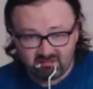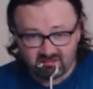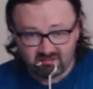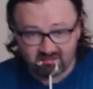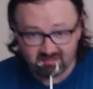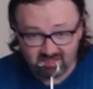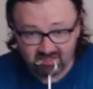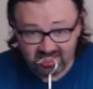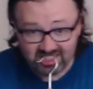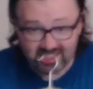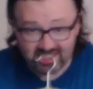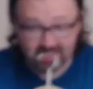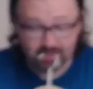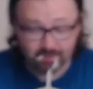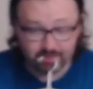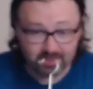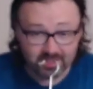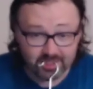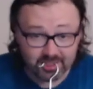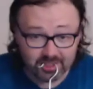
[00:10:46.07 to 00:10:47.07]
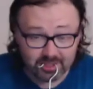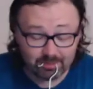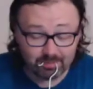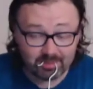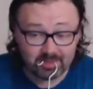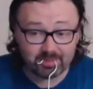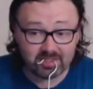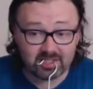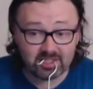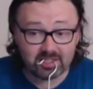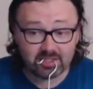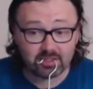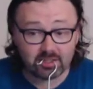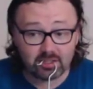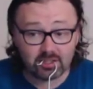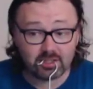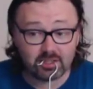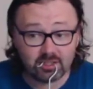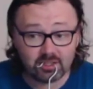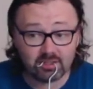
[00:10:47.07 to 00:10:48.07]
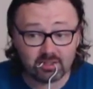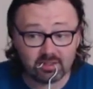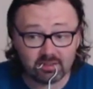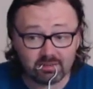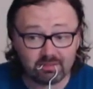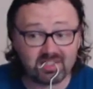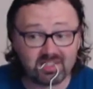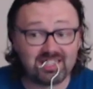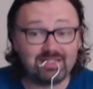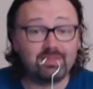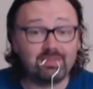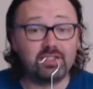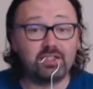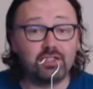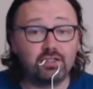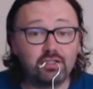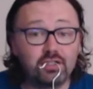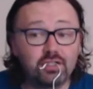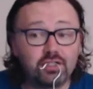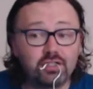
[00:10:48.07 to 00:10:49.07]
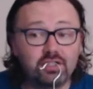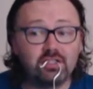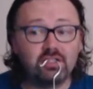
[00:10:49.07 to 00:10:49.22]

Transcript: Like, I figure maybe another 5 years,